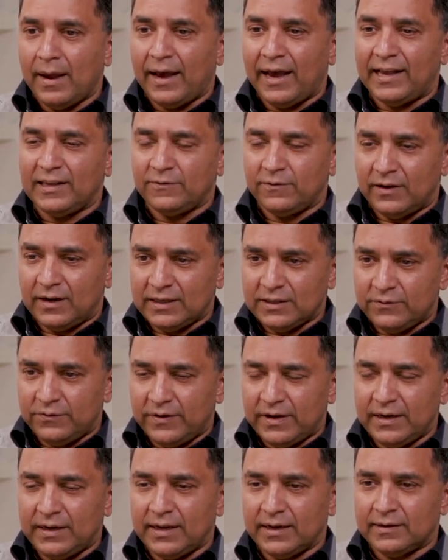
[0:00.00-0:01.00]
As far as
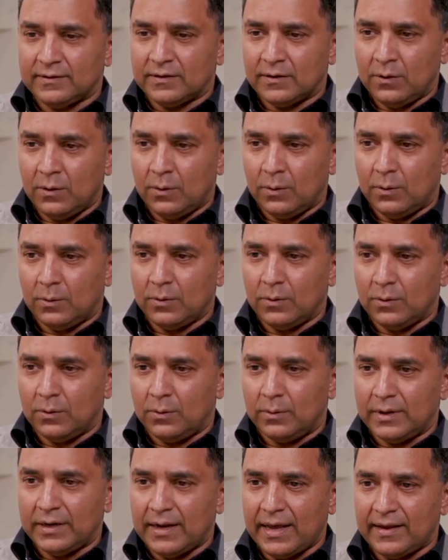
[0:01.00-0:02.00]
fintechs go,
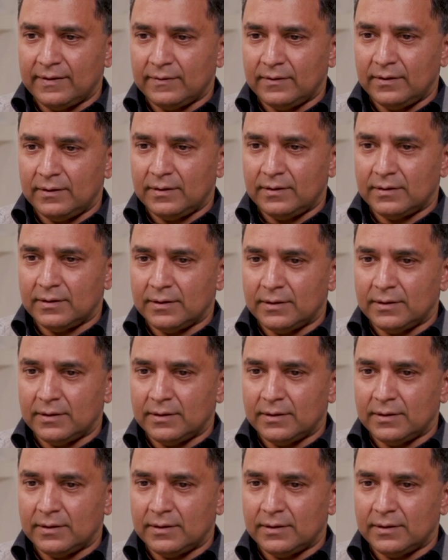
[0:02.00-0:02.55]
though, it hasn't,